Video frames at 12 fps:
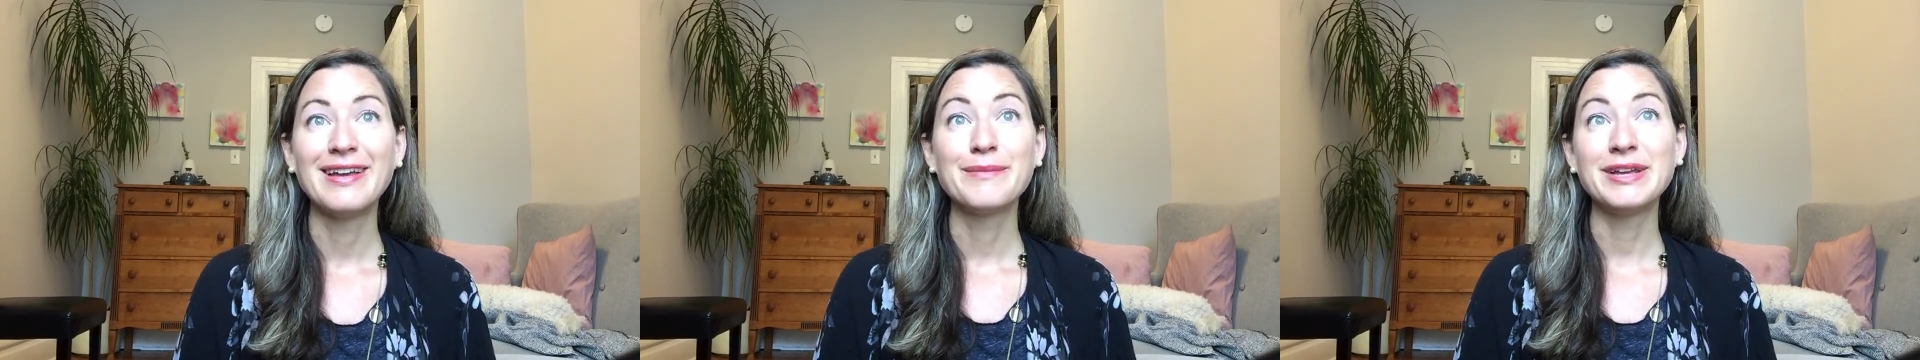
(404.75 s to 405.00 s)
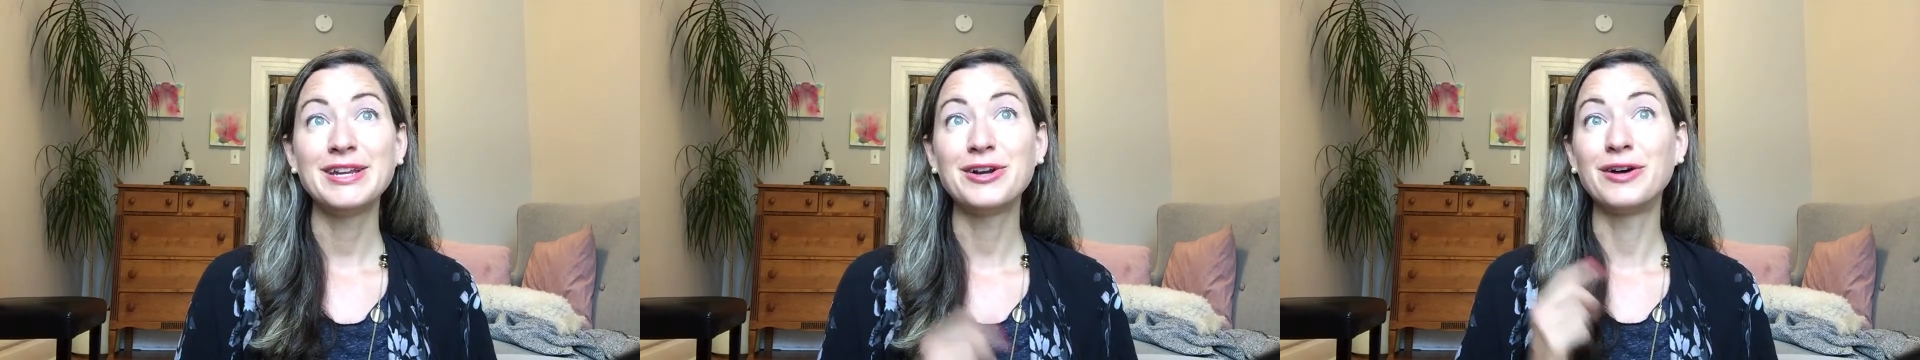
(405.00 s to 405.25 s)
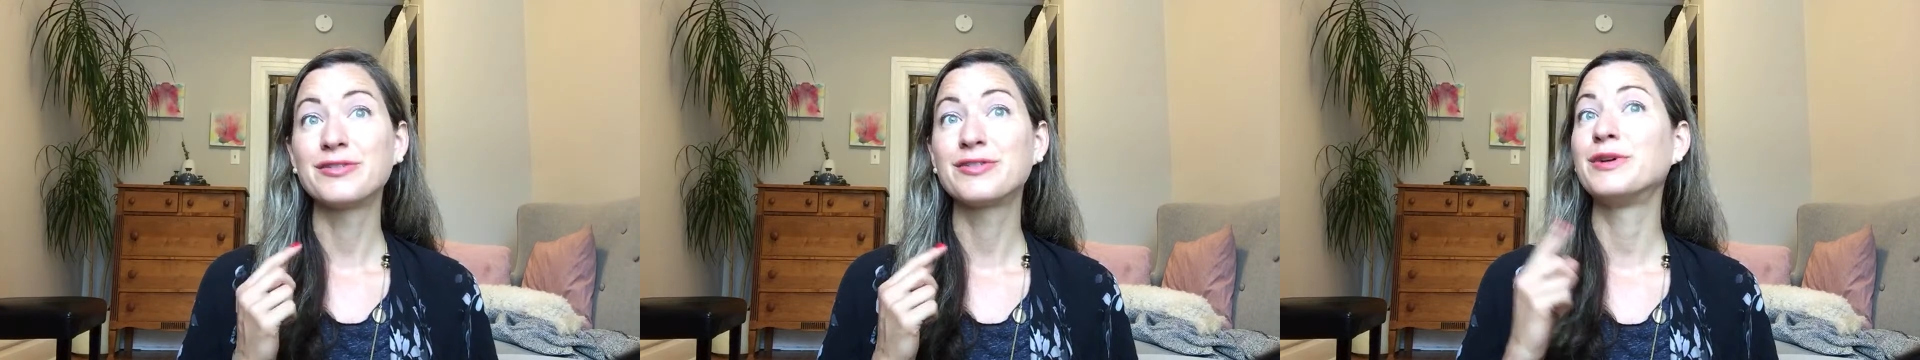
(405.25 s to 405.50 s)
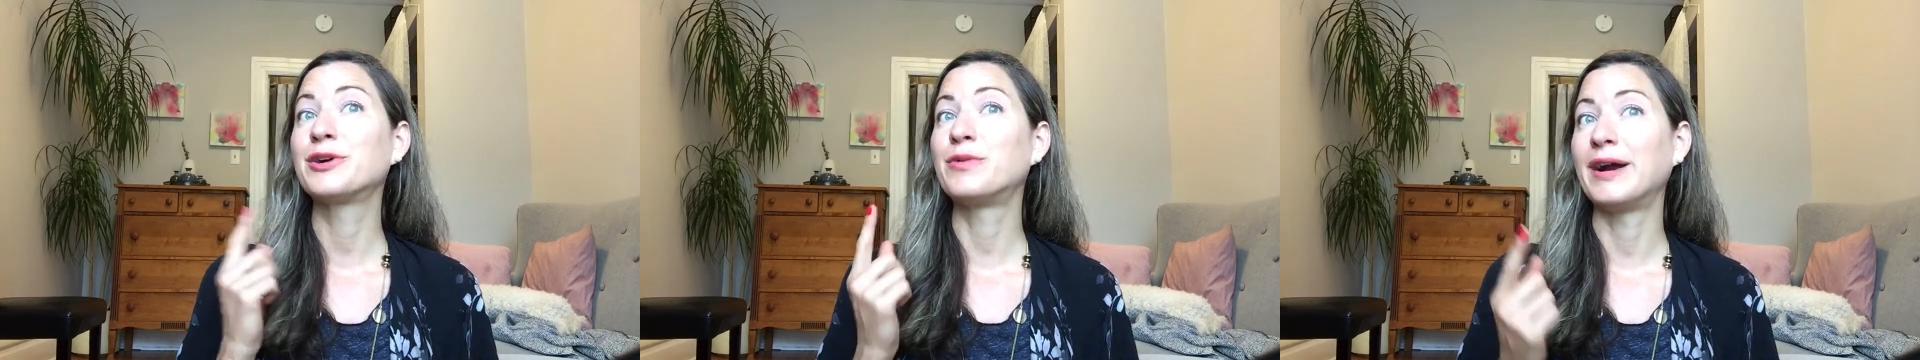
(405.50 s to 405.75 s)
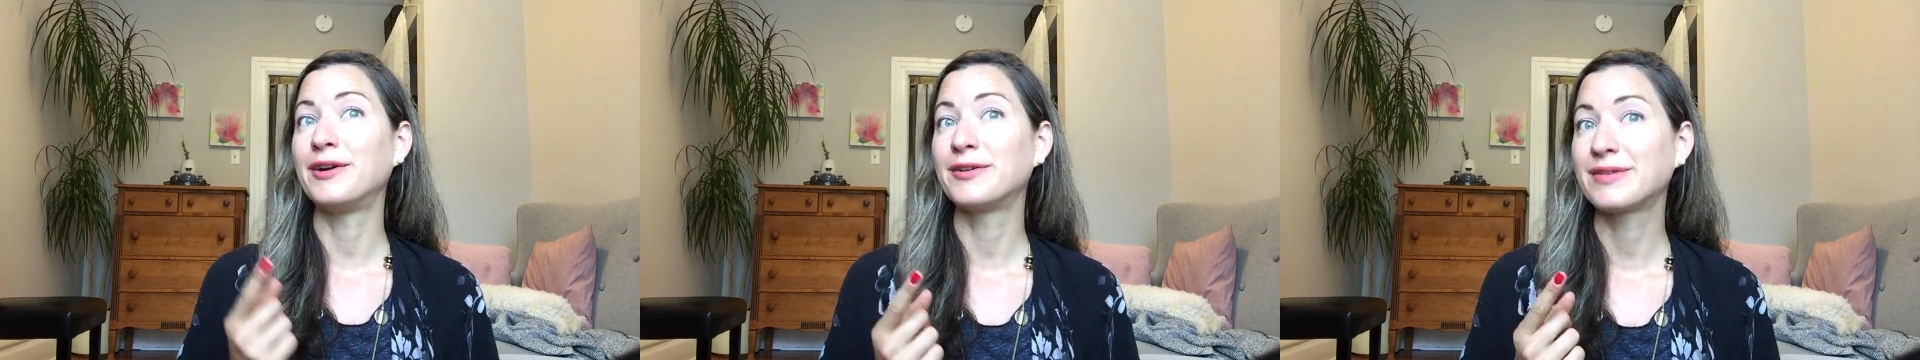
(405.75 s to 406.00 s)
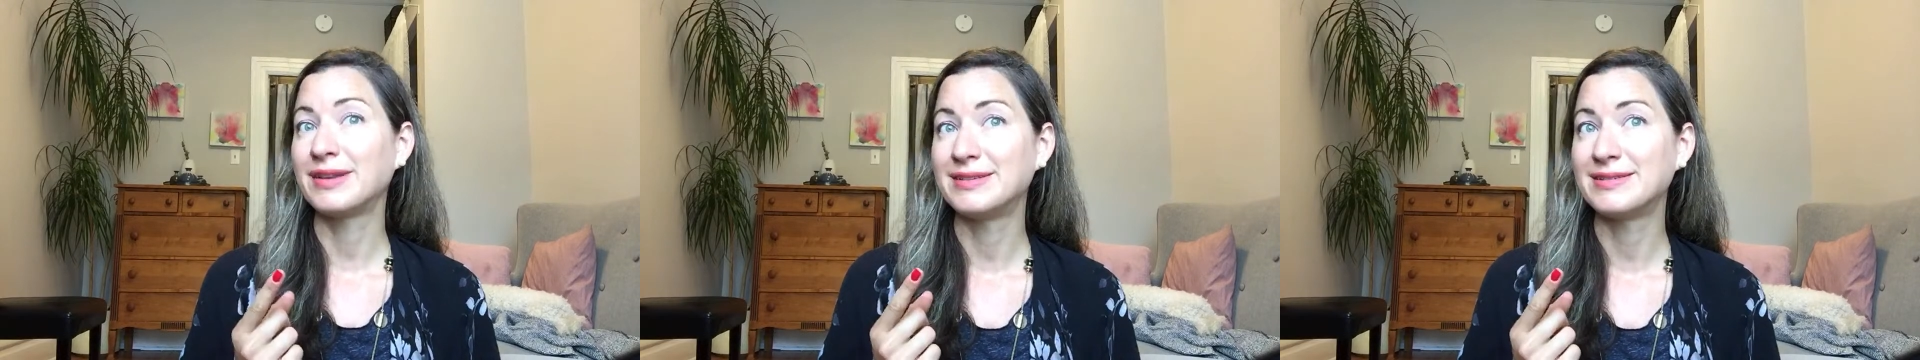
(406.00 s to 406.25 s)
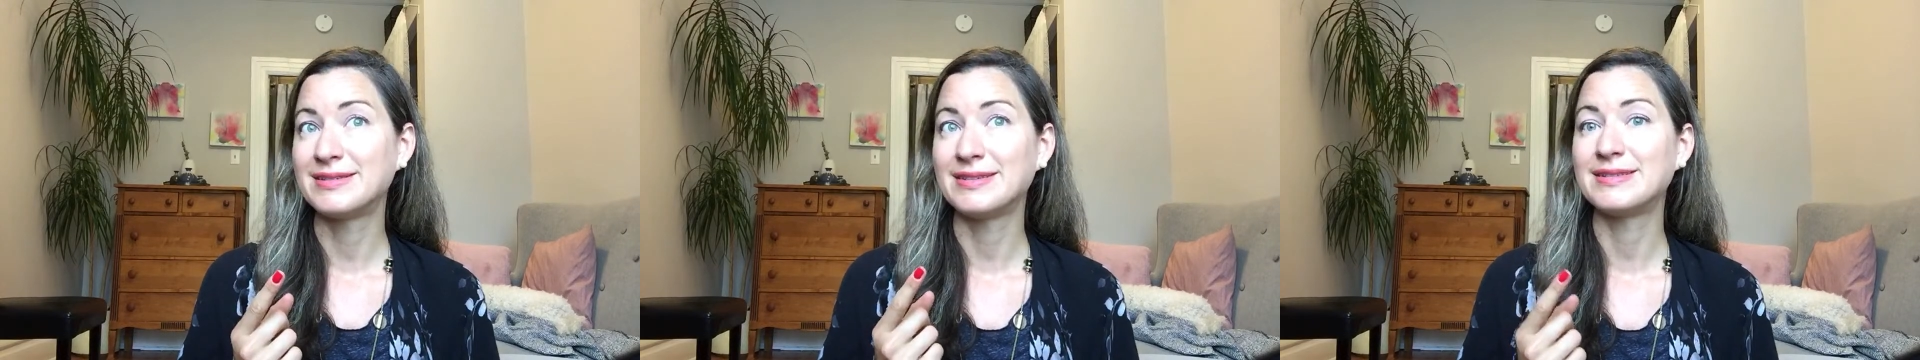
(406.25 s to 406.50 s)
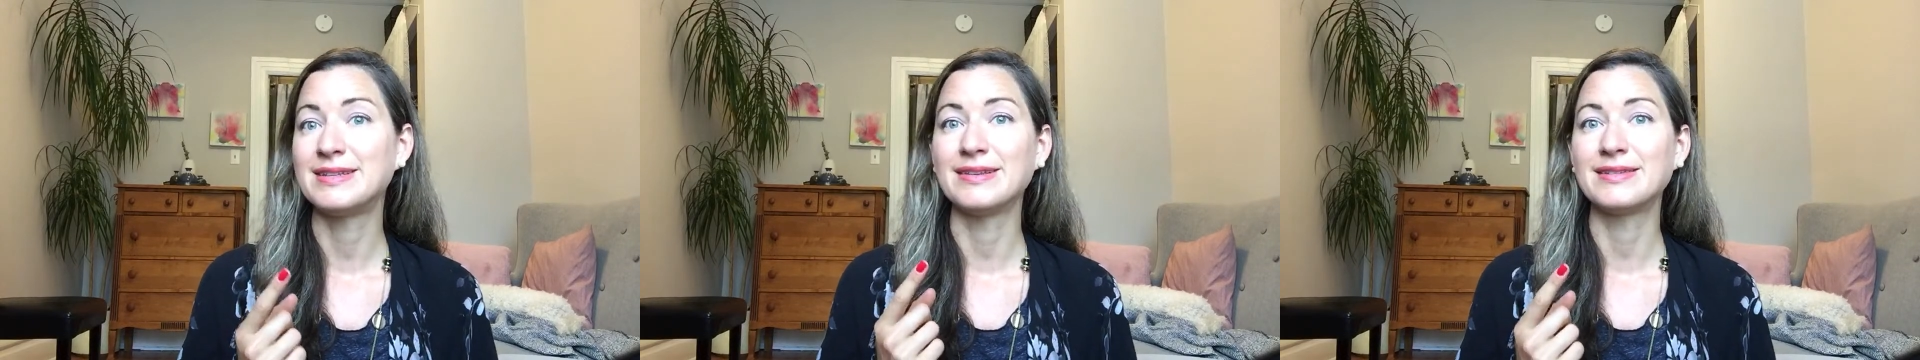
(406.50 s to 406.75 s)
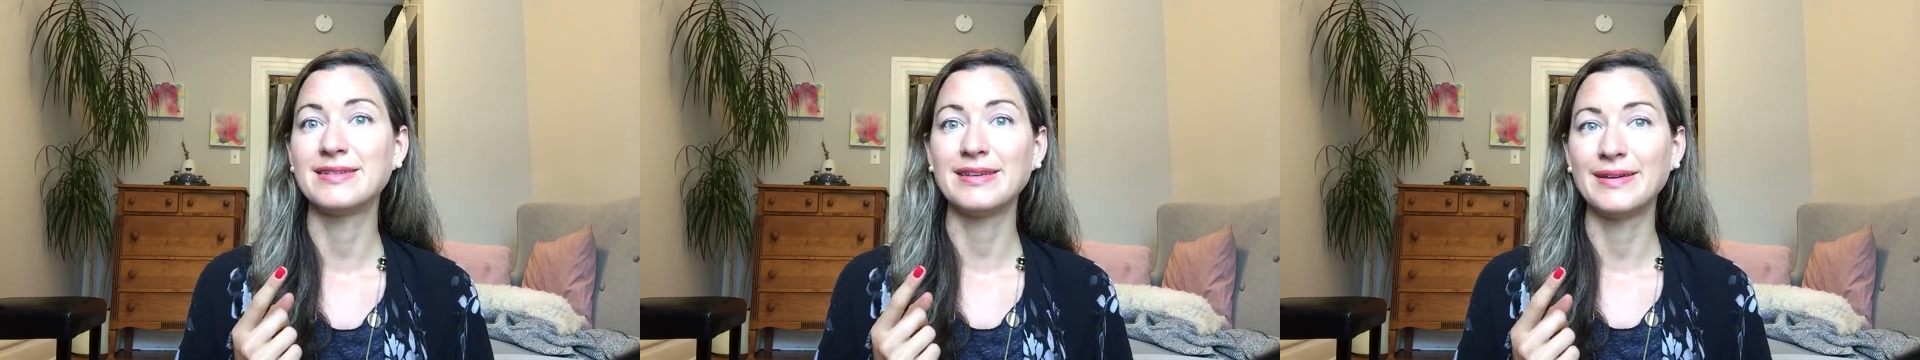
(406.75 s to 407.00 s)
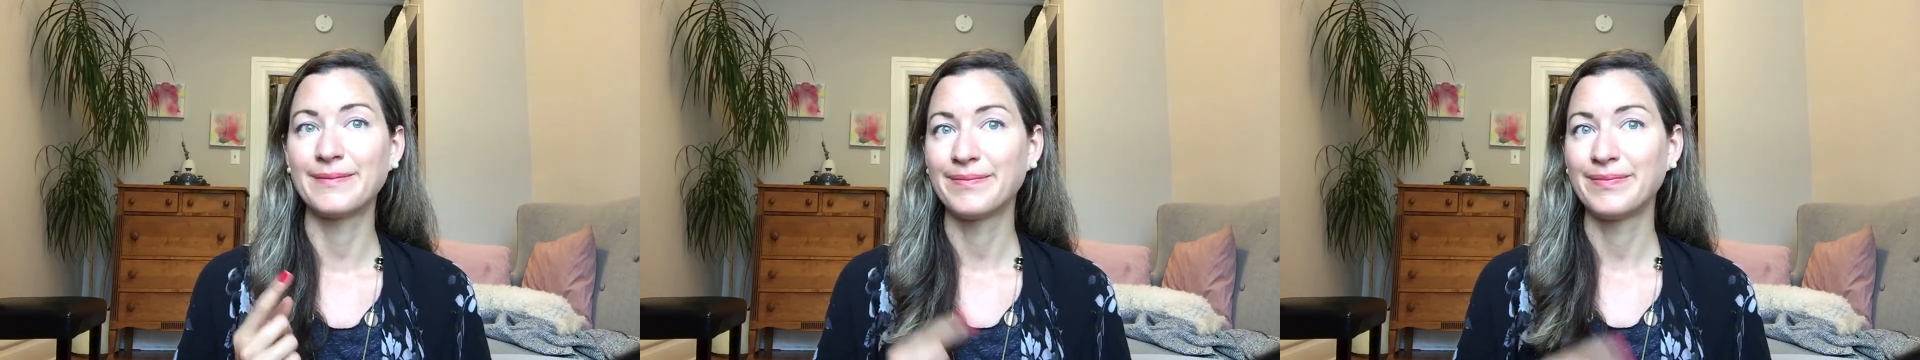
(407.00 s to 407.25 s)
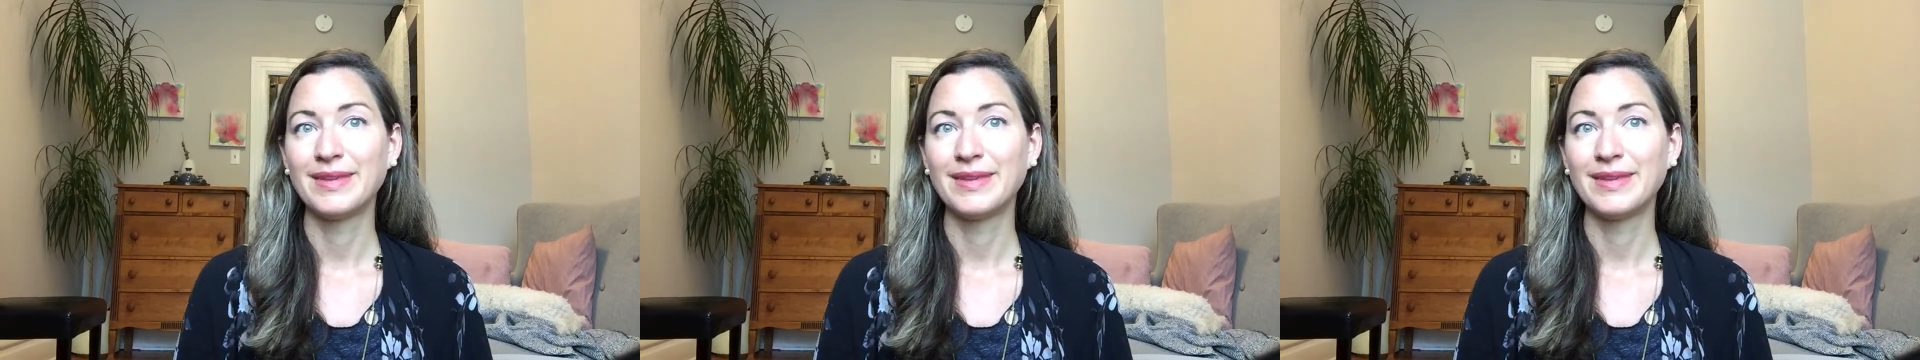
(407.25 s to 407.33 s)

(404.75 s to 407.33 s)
but it also requires consistency.